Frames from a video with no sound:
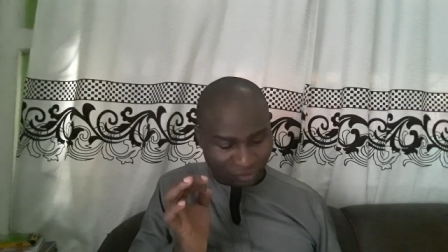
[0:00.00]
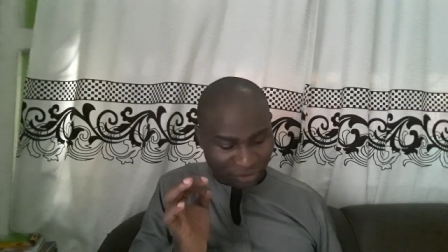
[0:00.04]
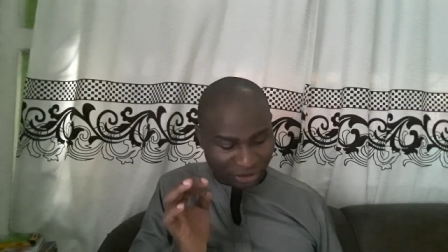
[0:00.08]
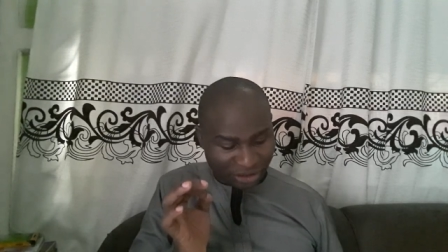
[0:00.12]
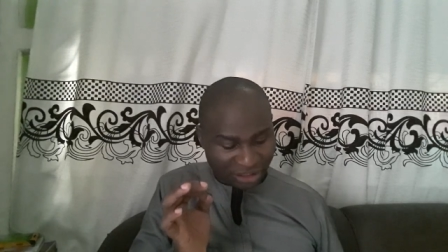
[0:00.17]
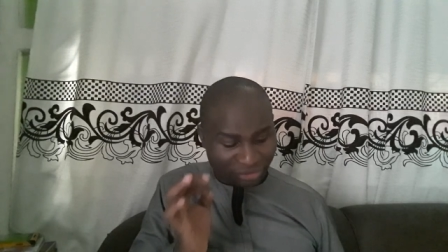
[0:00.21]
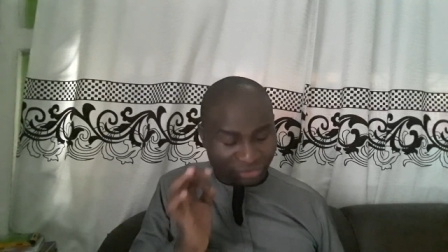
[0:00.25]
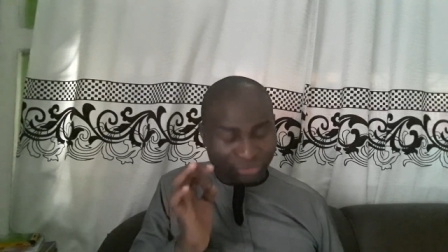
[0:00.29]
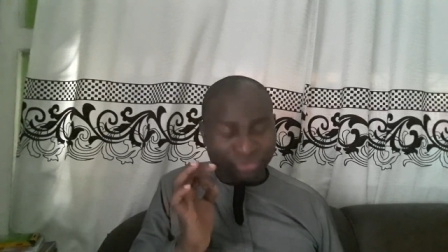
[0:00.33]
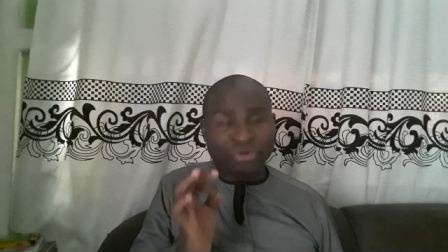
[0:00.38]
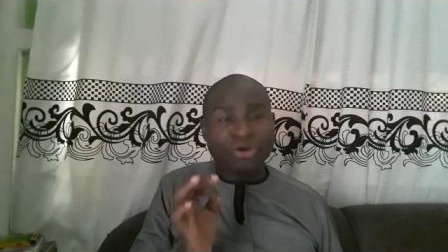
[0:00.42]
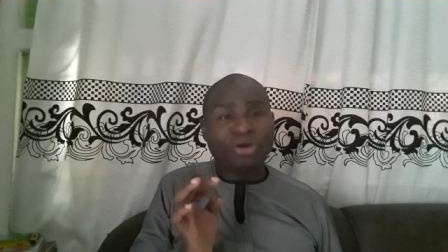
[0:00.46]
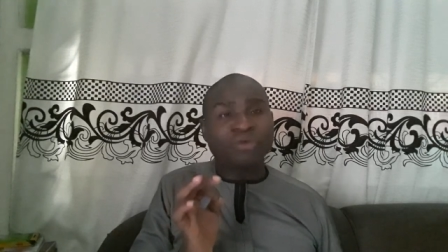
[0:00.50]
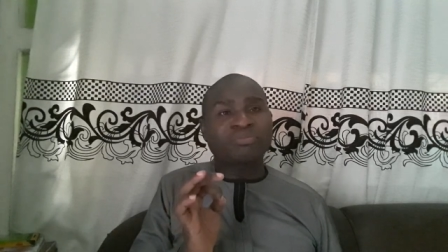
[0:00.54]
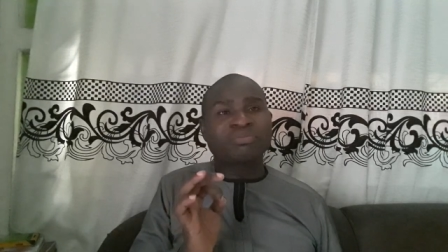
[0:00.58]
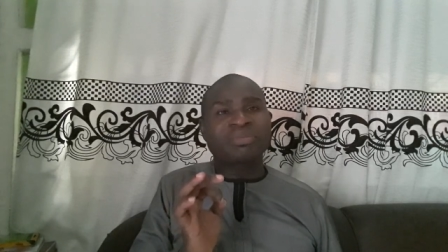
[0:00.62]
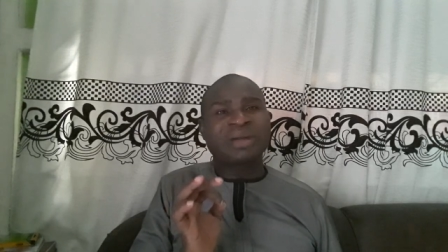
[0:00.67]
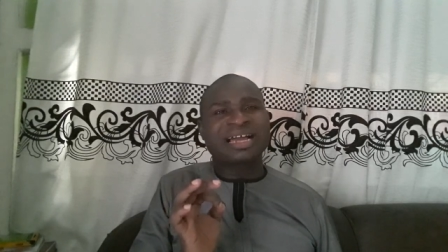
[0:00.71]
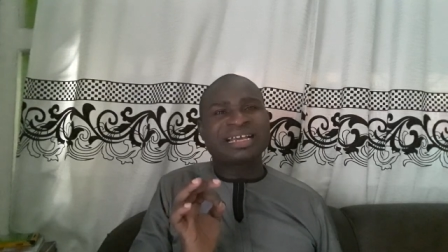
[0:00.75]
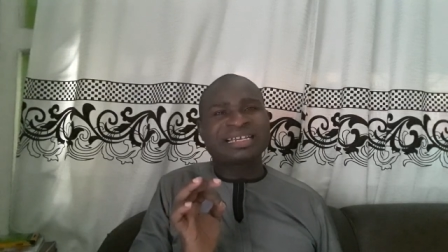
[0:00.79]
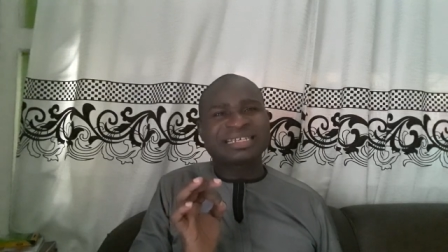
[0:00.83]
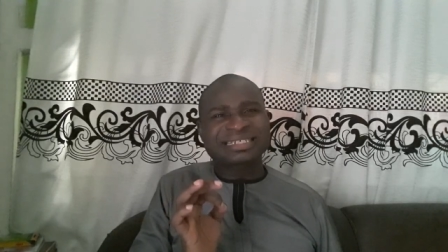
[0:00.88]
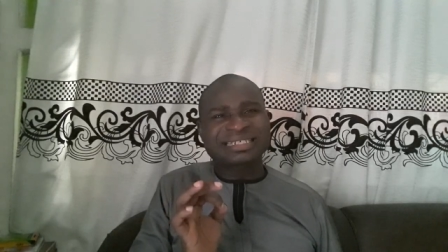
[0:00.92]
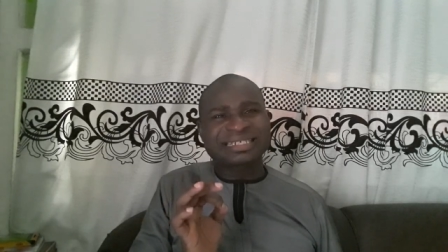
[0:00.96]
with a wrong
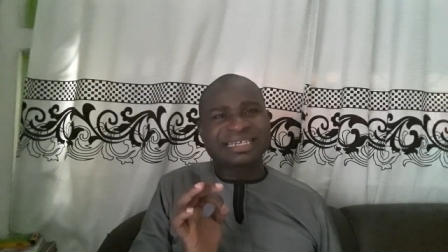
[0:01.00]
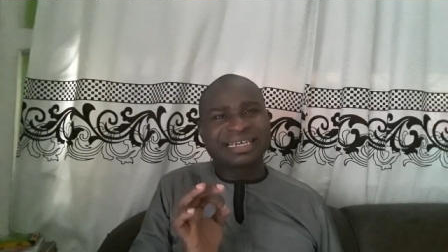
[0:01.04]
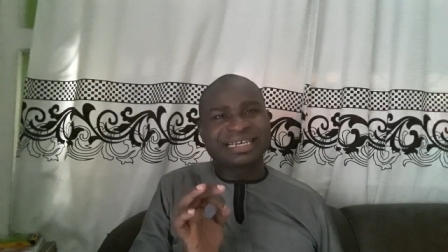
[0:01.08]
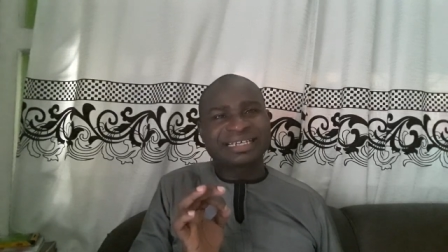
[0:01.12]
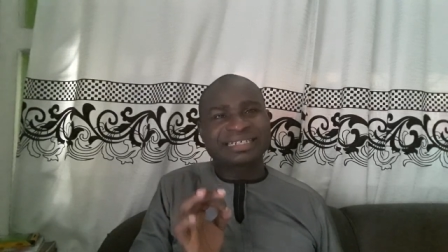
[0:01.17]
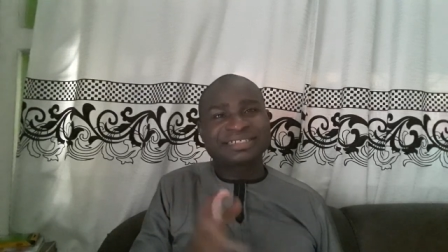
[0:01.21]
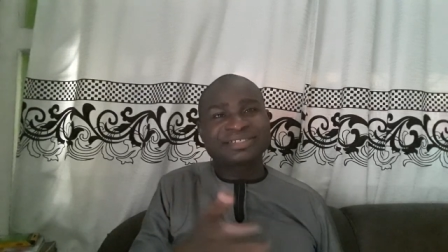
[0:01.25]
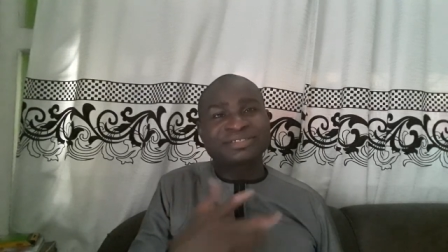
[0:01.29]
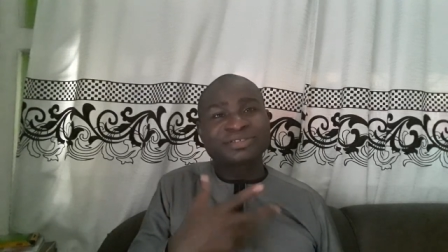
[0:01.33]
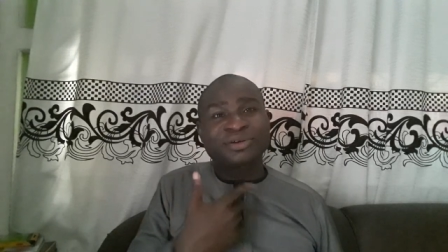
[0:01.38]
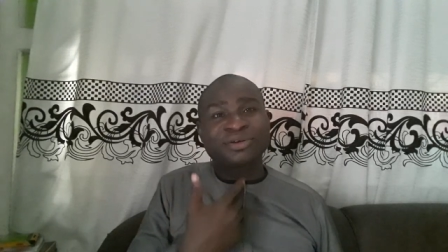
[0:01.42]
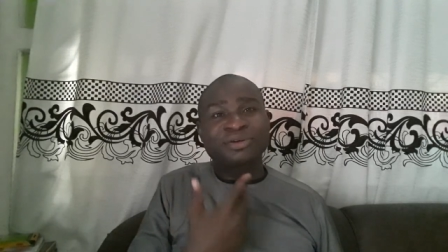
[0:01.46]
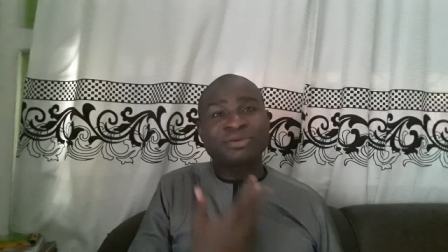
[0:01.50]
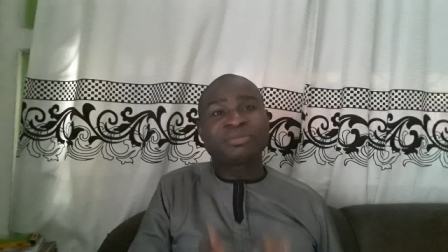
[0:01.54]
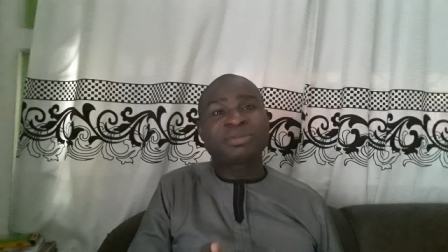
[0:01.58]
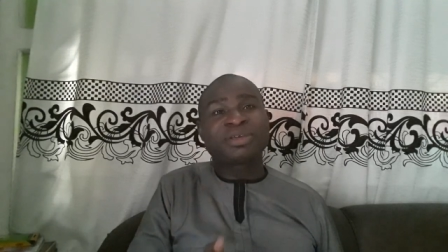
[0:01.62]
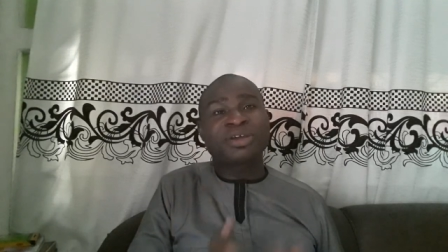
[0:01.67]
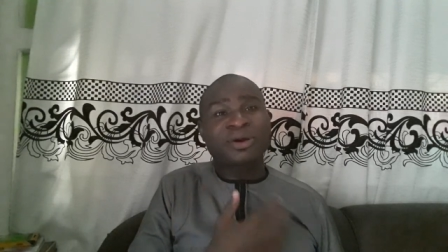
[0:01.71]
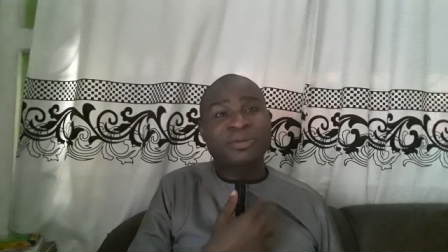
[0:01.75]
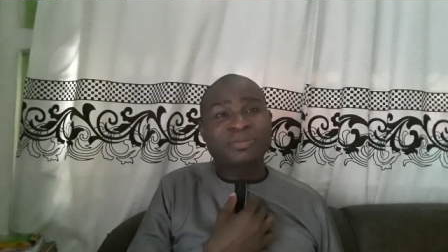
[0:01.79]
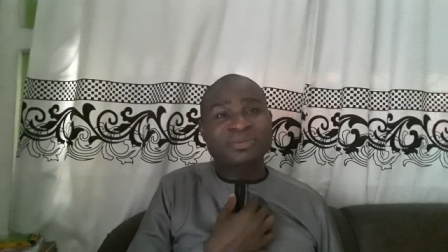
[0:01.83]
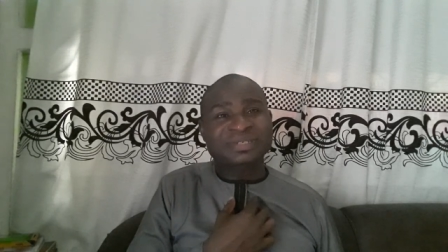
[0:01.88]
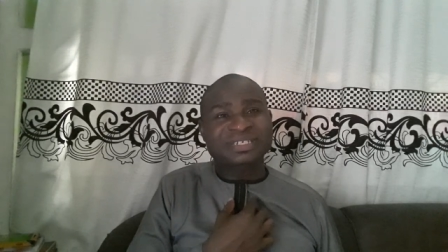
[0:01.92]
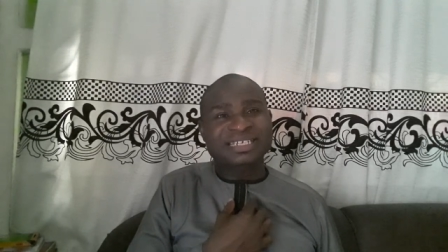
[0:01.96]
mindset, he's going to be
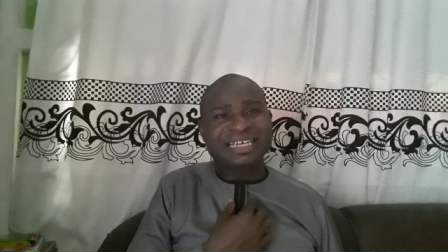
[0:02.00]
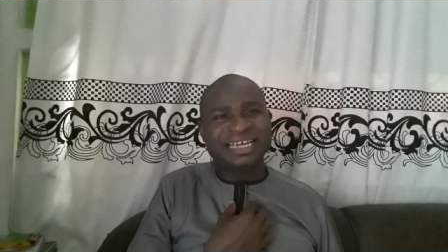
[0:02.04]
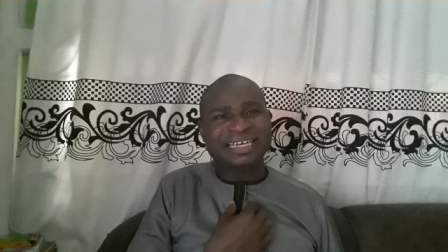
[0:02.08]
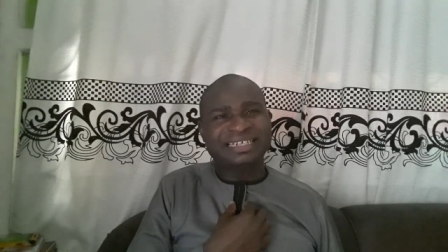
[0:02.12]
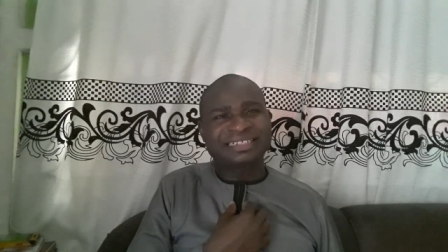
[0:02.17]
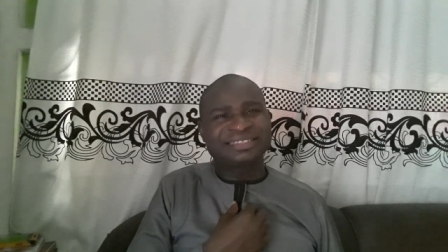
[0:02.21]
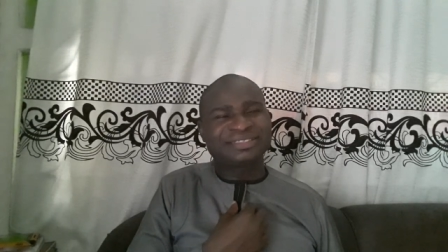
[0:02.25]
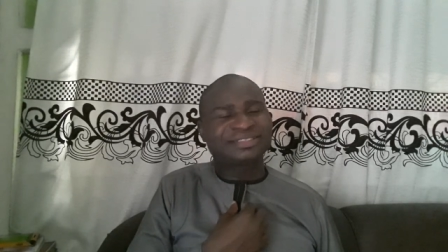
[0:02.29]
upset.